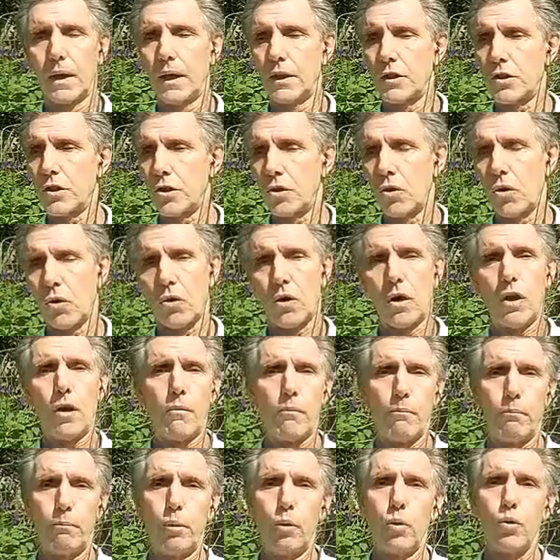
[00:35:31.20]
It's your
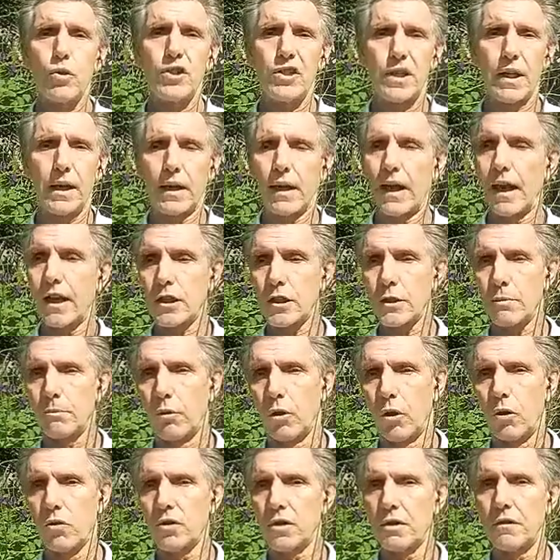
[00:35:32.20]
boosting
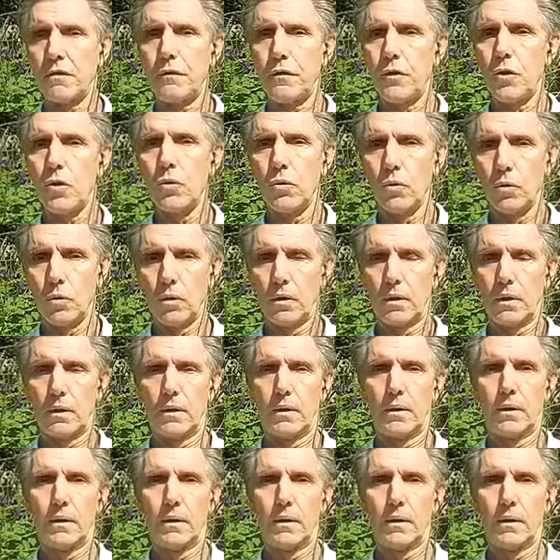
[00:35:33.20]
explosive fuel.